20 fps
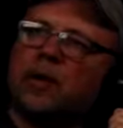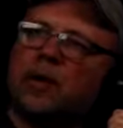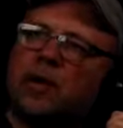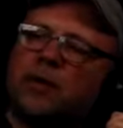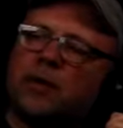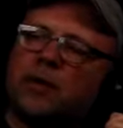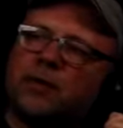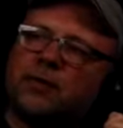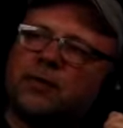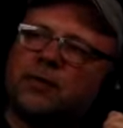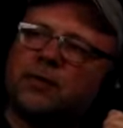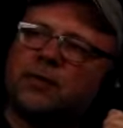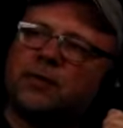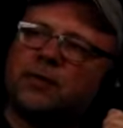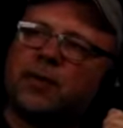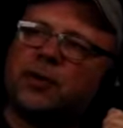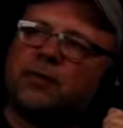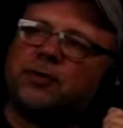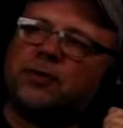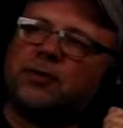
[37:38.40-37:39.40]
what is the
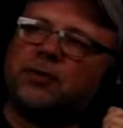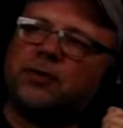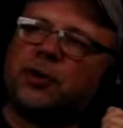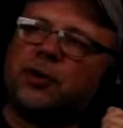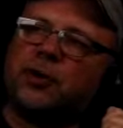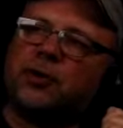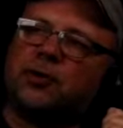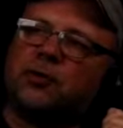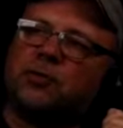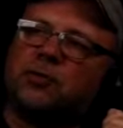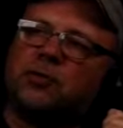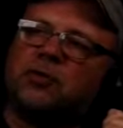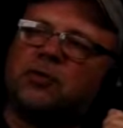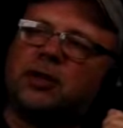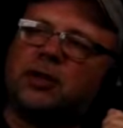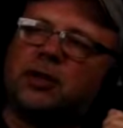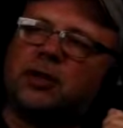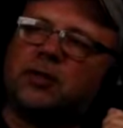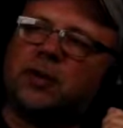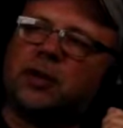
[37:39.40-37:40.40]
voltage going to be
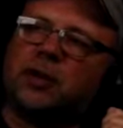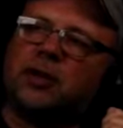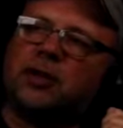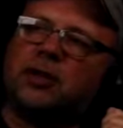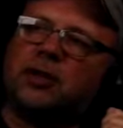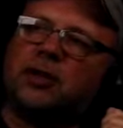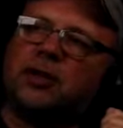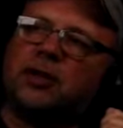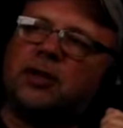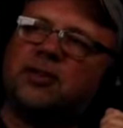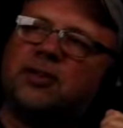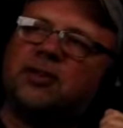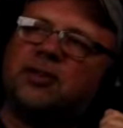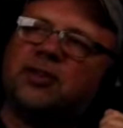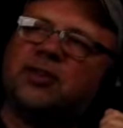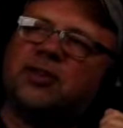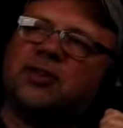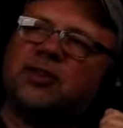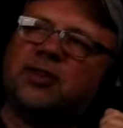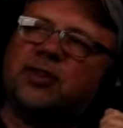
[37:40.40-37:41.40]
generated if
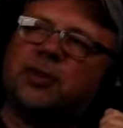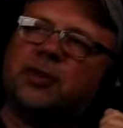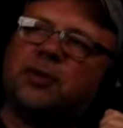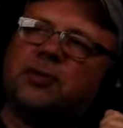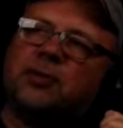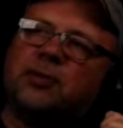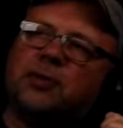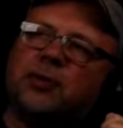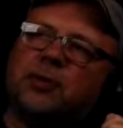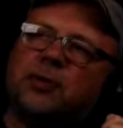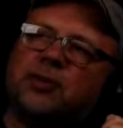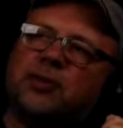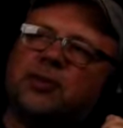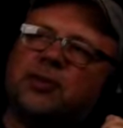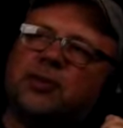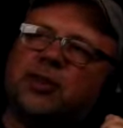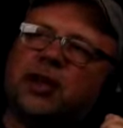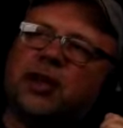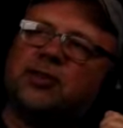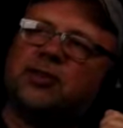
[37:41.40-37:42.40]
this thing goes from the
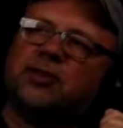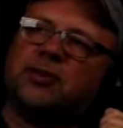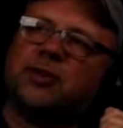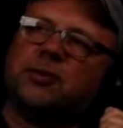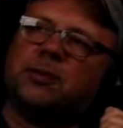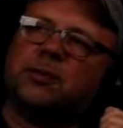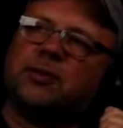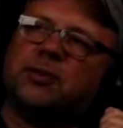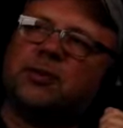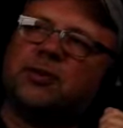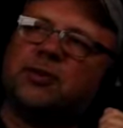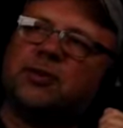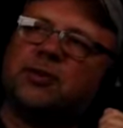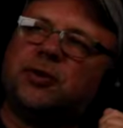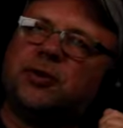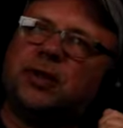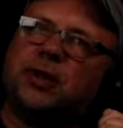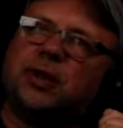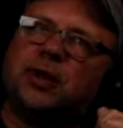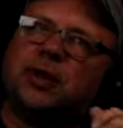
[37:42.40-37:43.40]
standstill
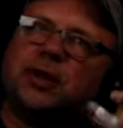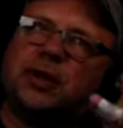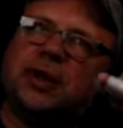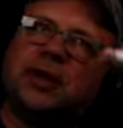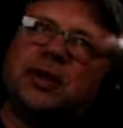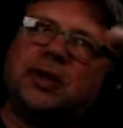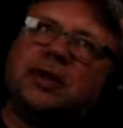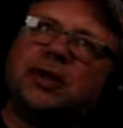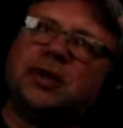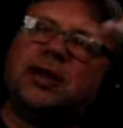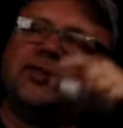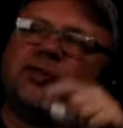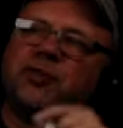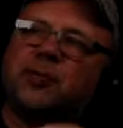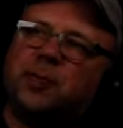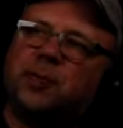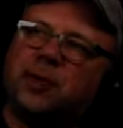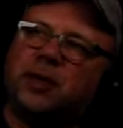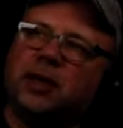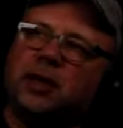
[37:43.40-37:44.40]
position and at that
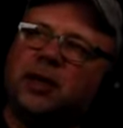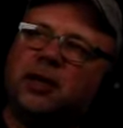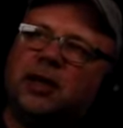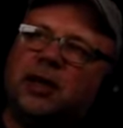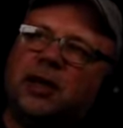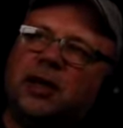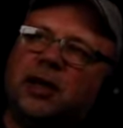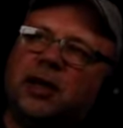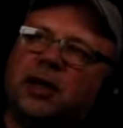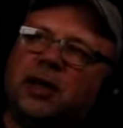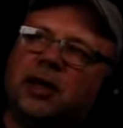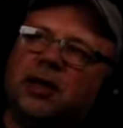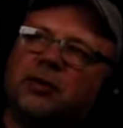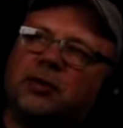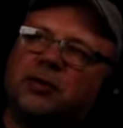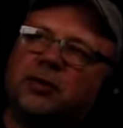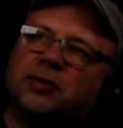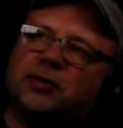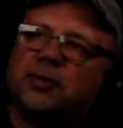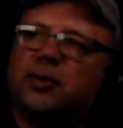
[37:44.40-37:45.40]
speed, it
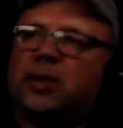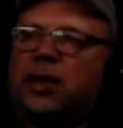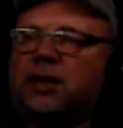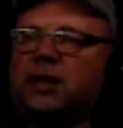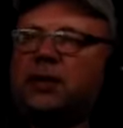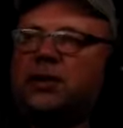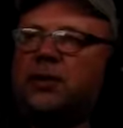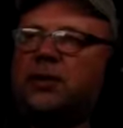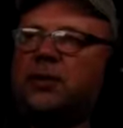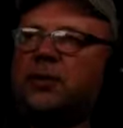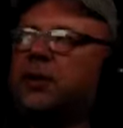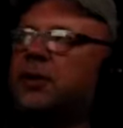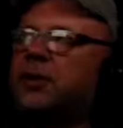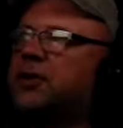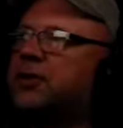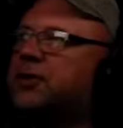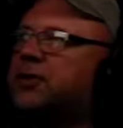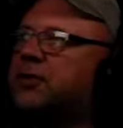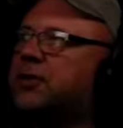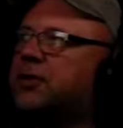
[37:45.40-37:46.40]
turns 90
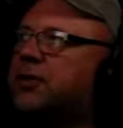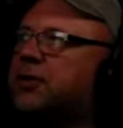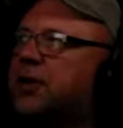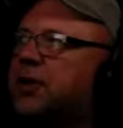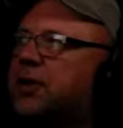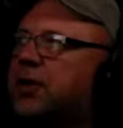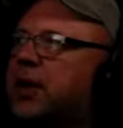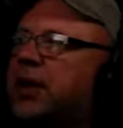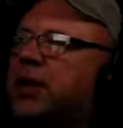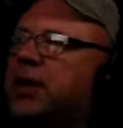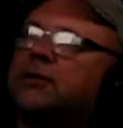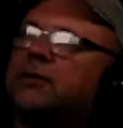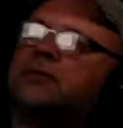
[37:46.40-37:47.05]
degrees, just like that.